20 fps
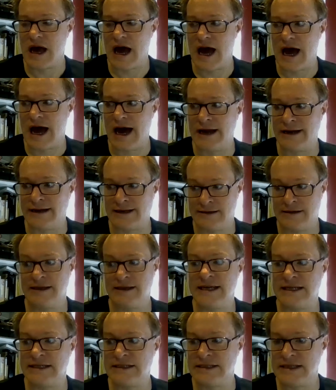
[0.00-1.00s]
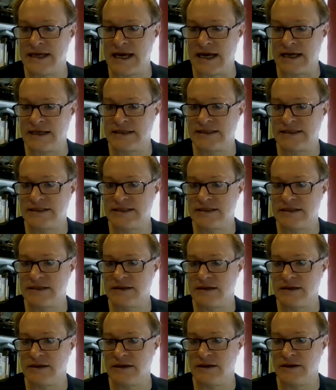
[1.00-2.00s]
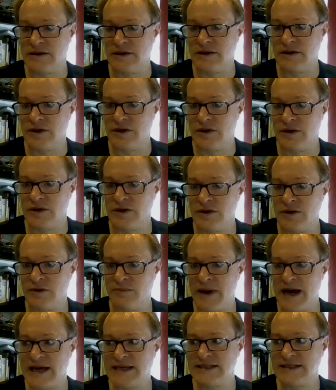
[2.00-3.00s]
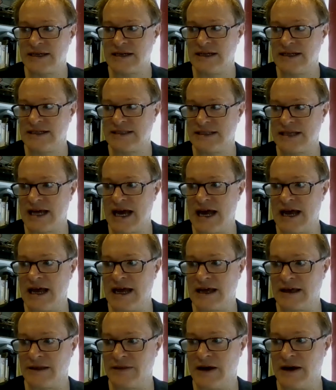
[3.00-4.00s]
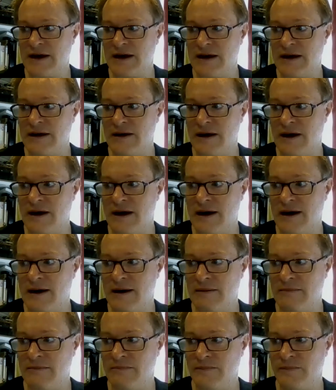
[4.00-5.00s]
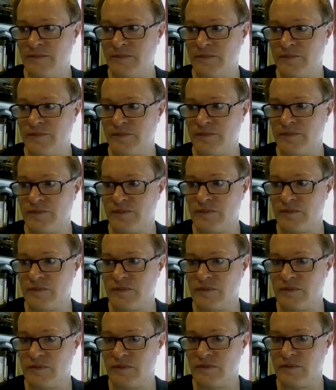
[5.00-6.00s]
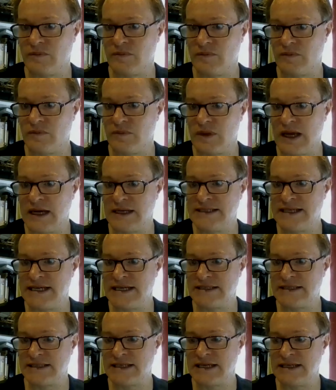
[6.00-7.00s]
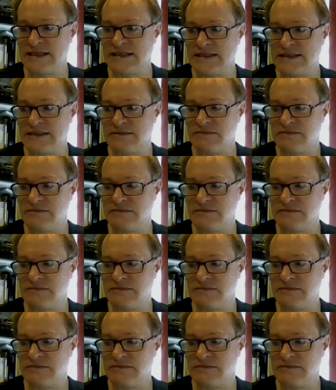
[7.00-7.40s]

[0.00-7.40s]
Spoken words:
a clean disk, you're basically saying that a disk is,